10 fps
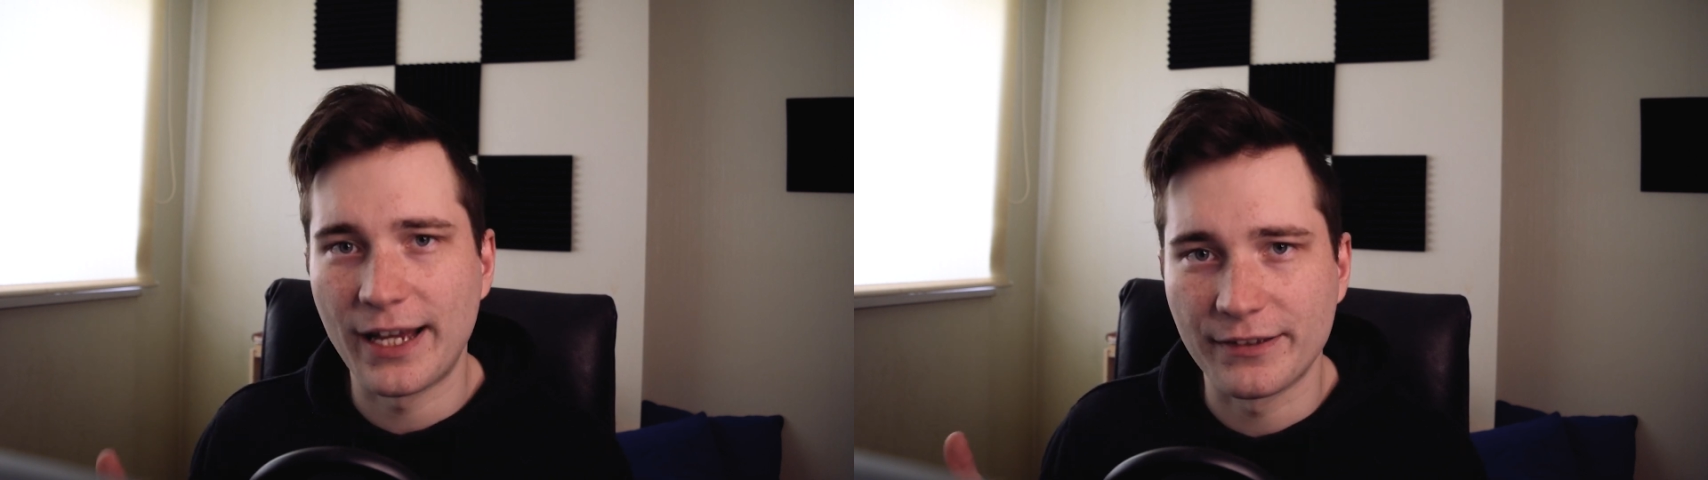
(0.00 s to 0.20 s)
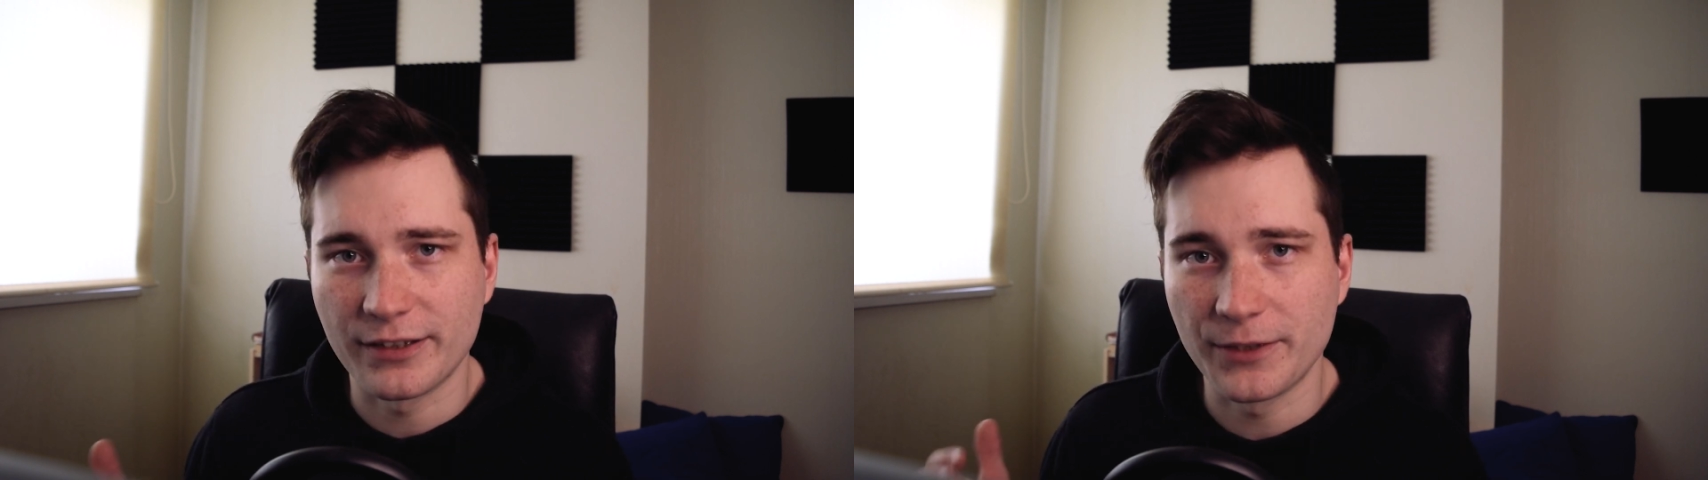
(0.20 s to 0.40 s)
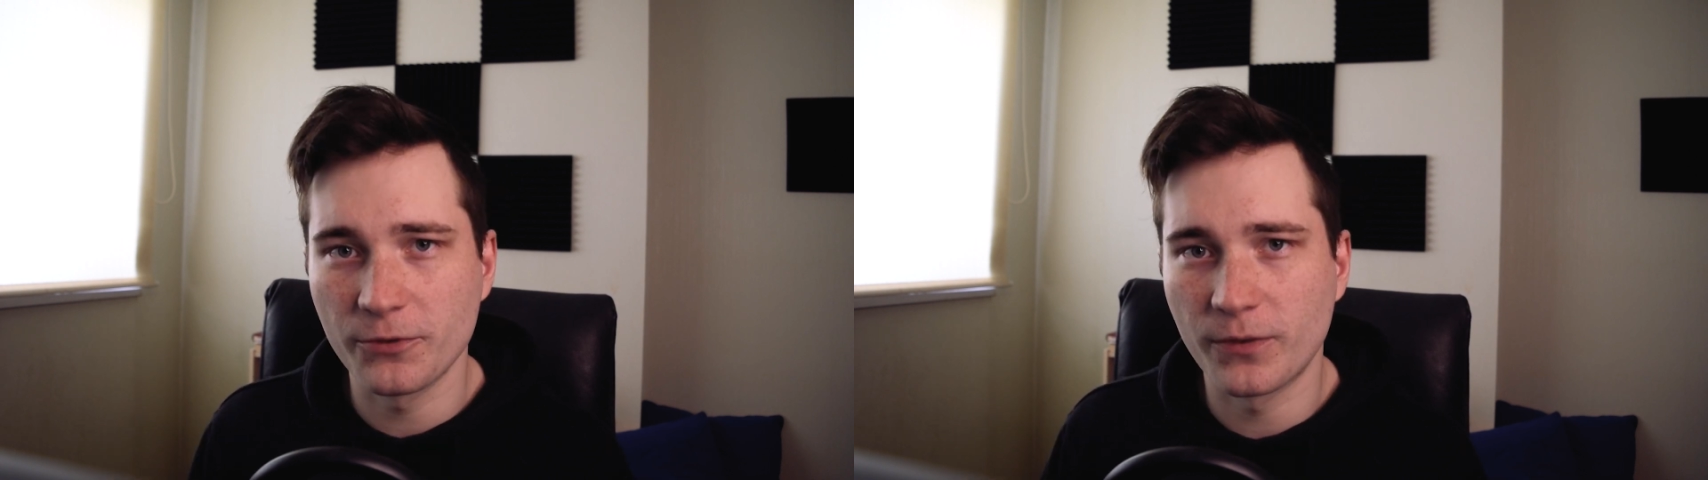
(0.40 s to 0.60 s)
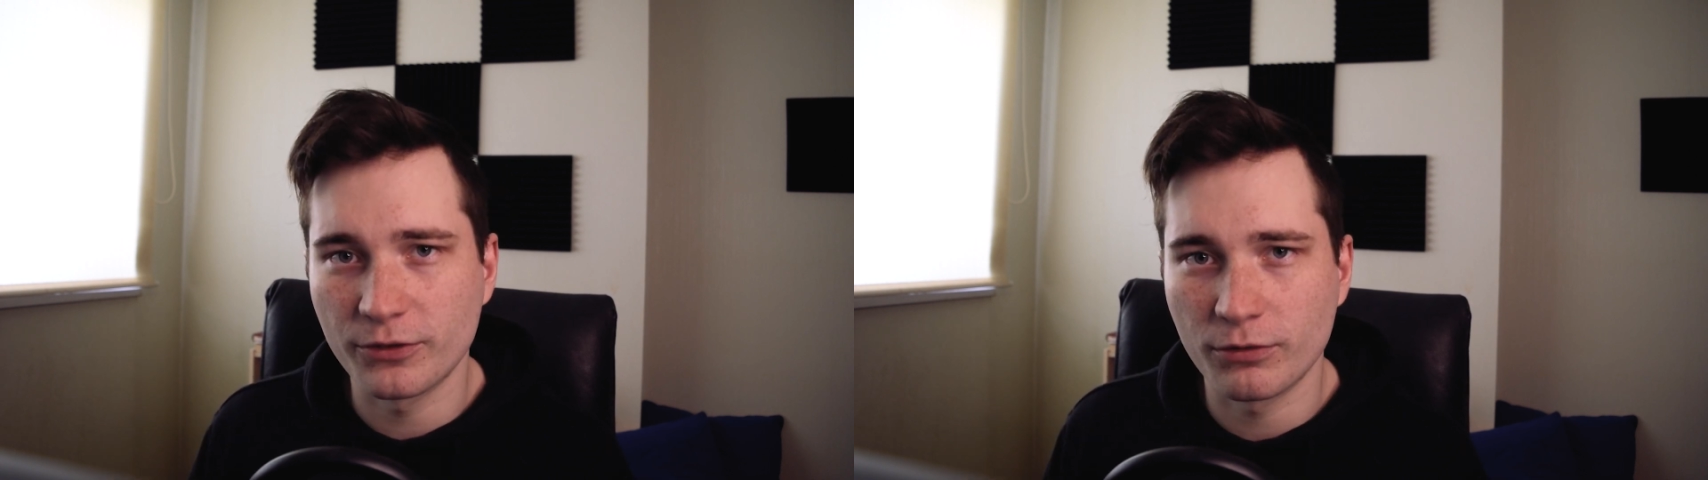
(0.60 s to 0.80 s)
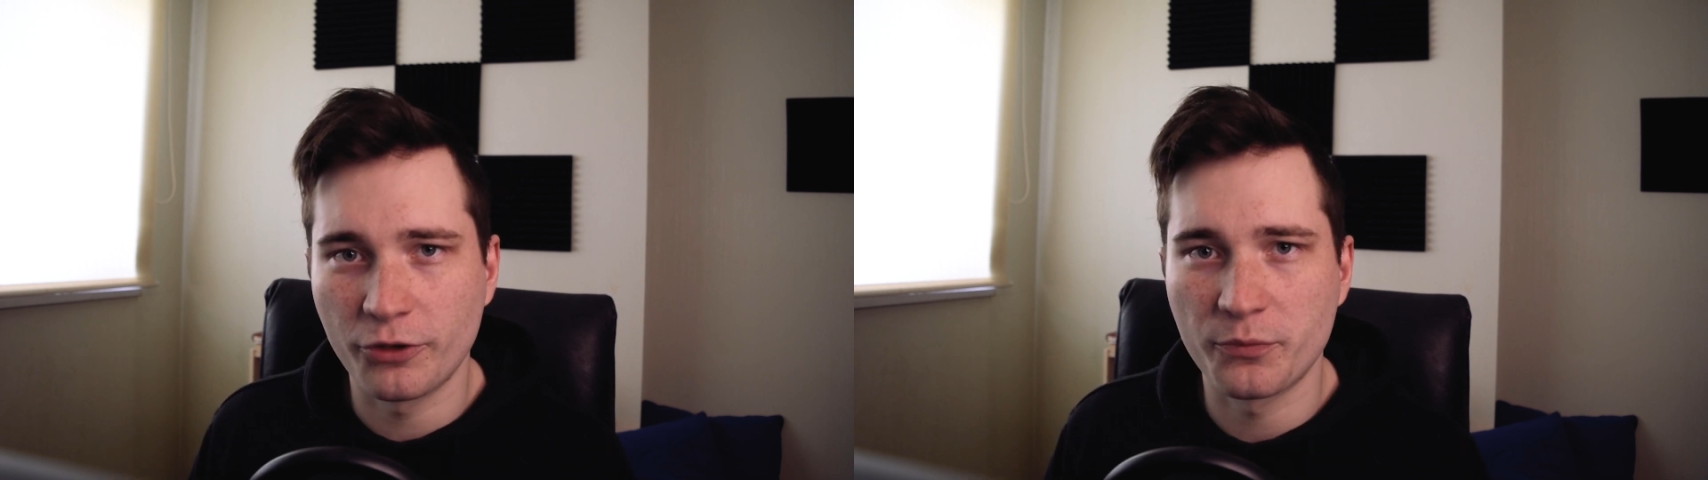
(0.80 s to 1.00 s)
And if you
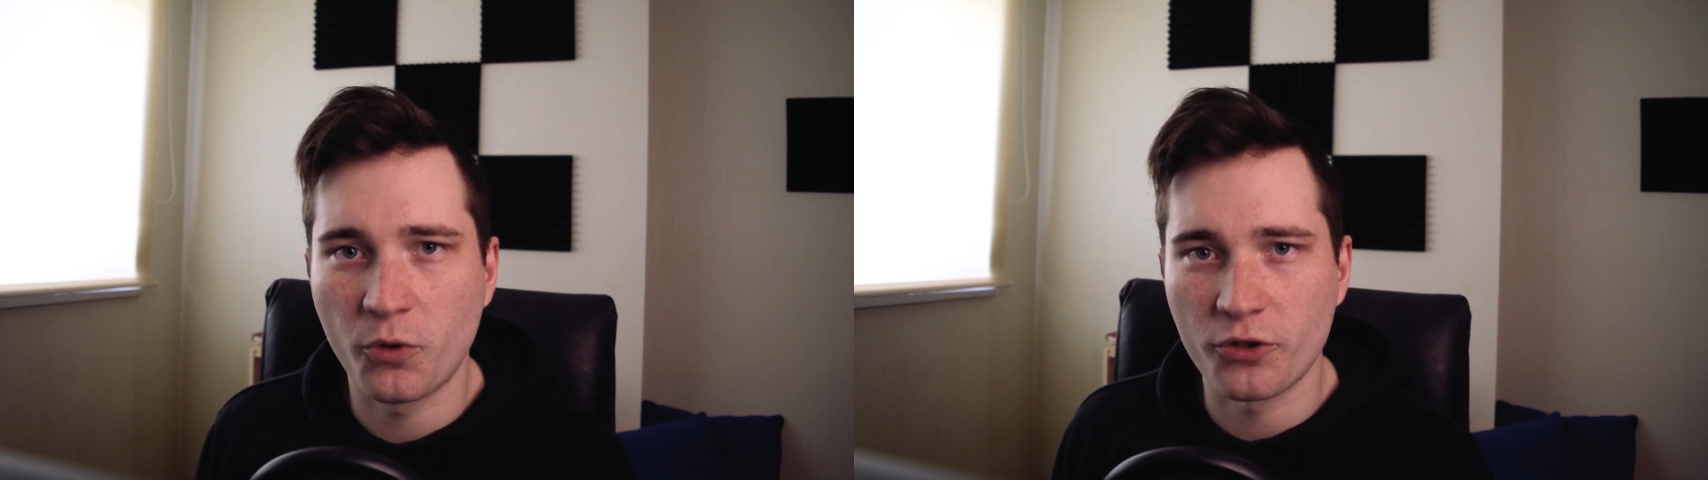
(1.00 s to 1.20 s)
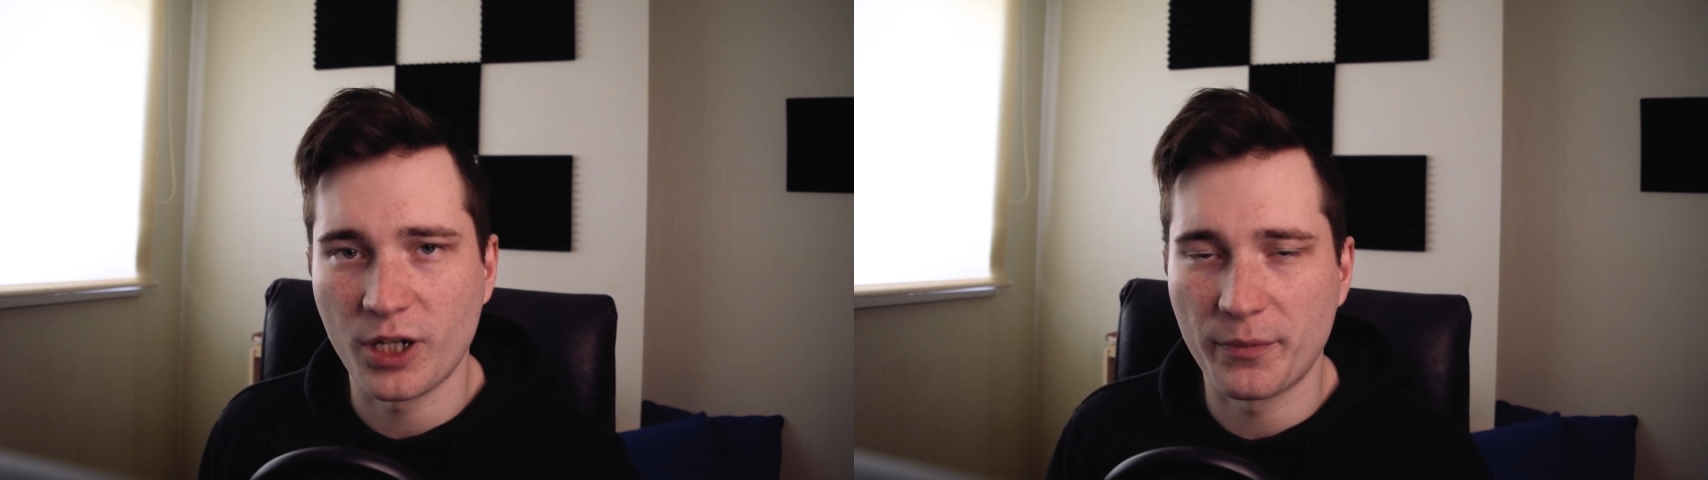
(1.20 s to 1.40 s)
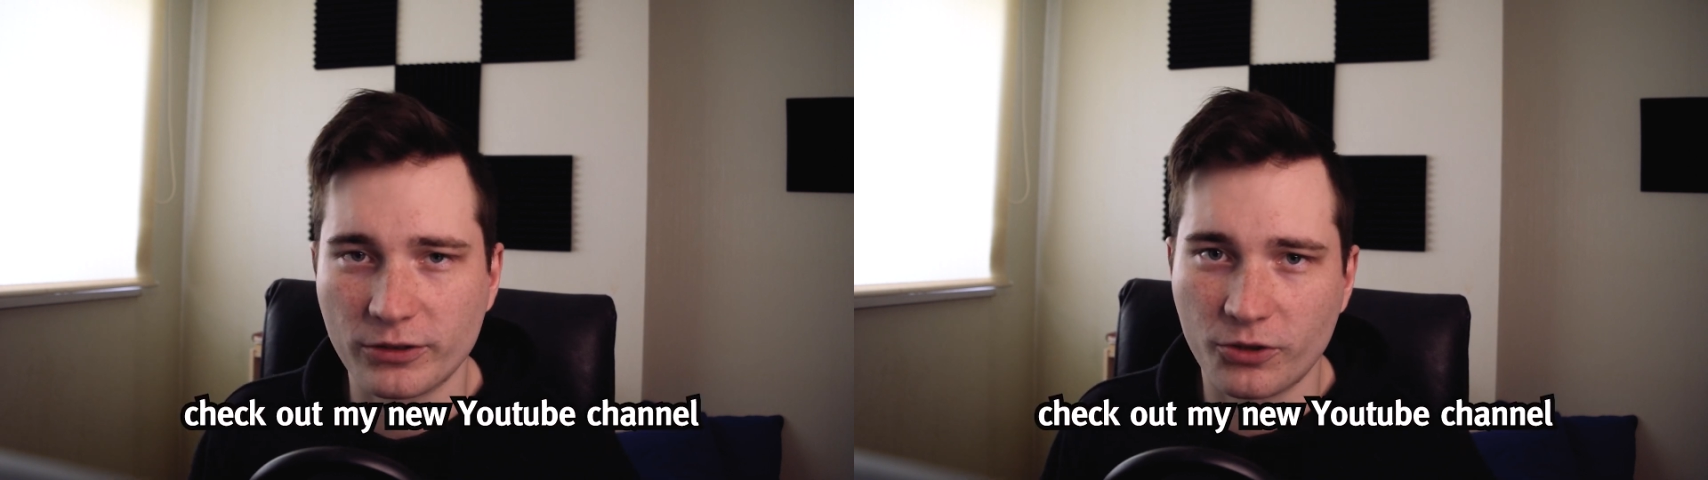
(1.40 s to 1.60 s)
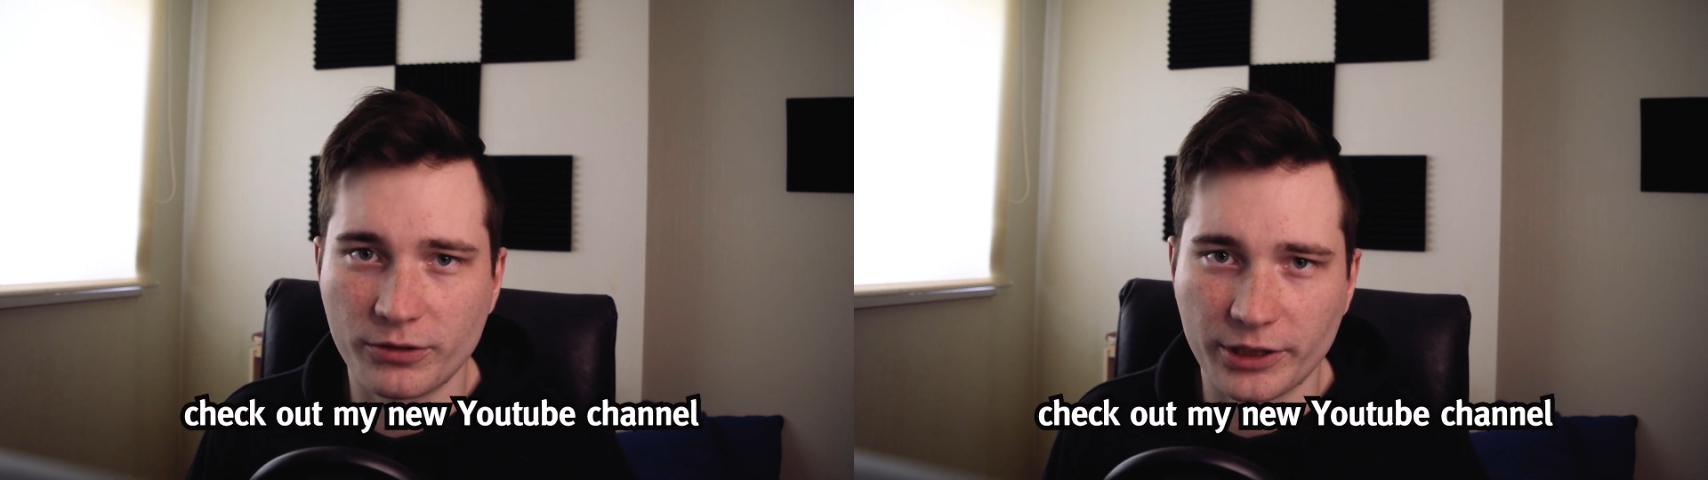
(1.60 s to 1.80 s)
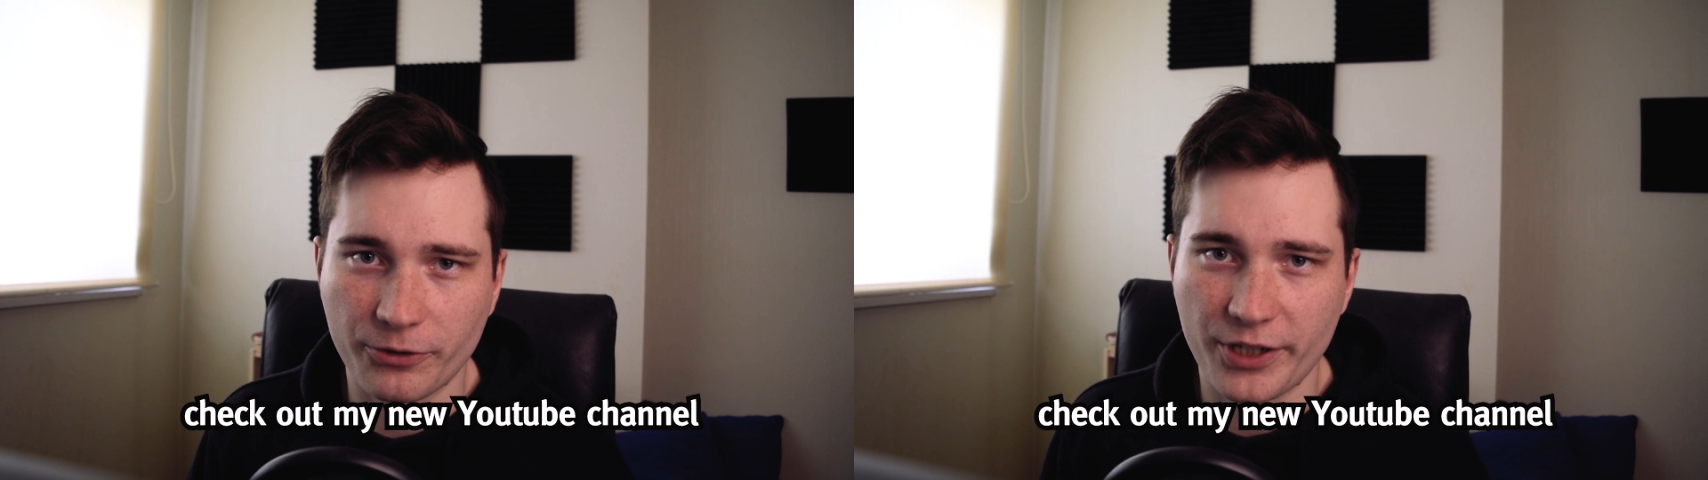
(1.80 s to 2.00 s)
want to learn more about content